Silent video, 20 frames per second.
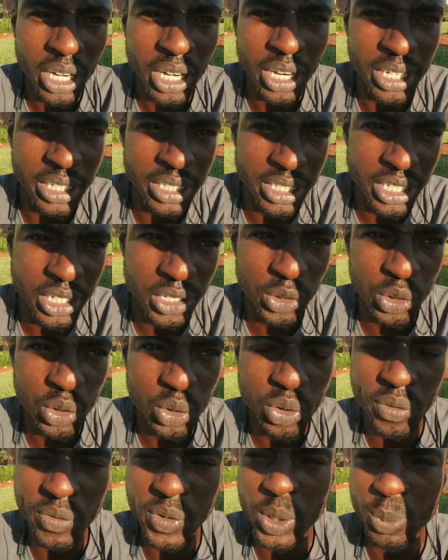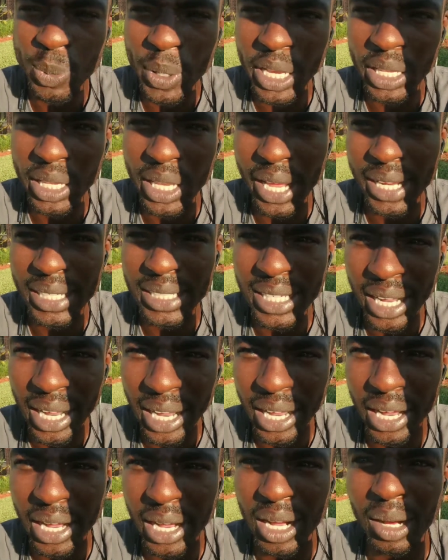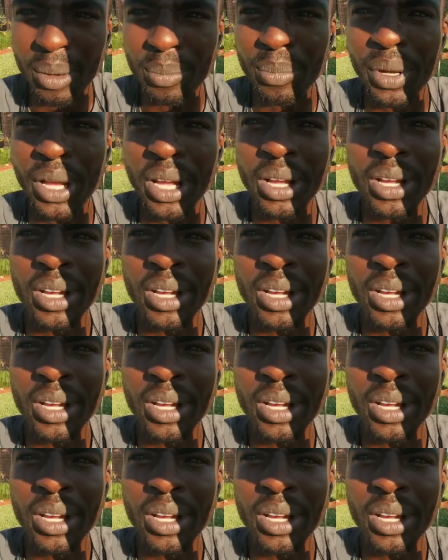until you have spent that time